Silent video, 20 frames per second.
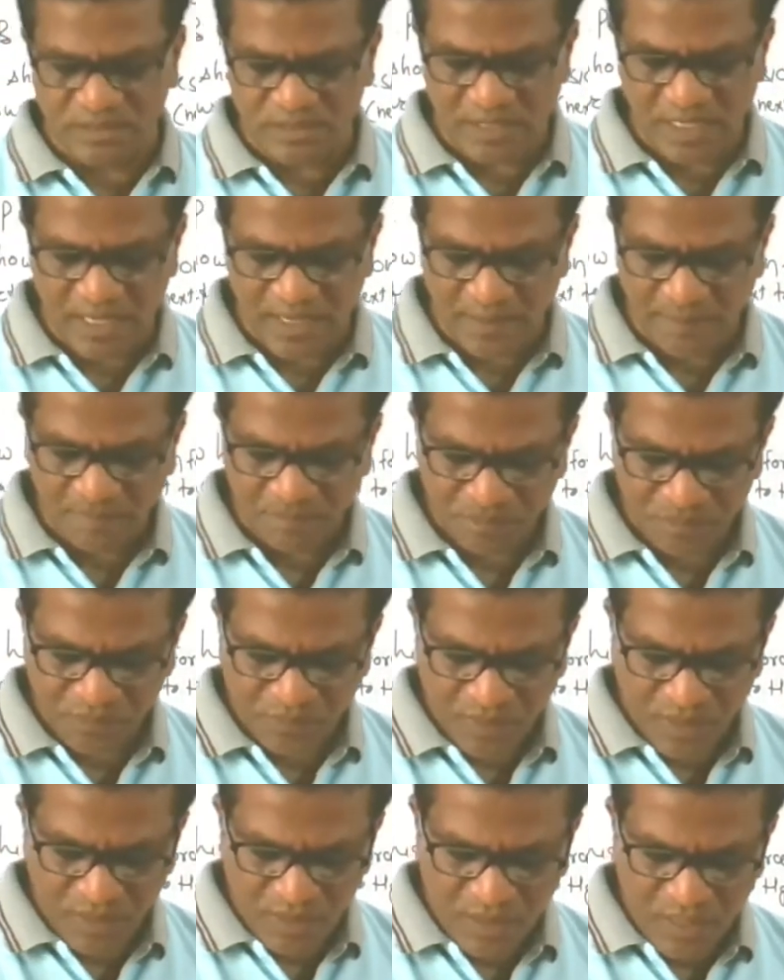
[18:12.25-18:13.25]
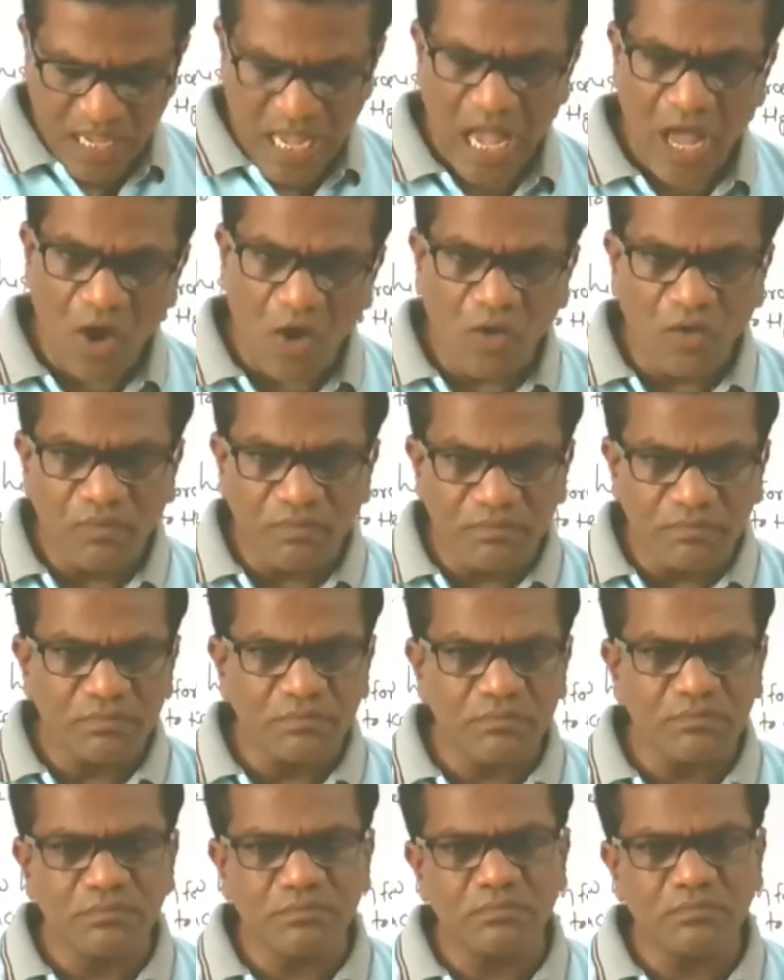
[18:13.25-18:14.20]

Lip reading: they have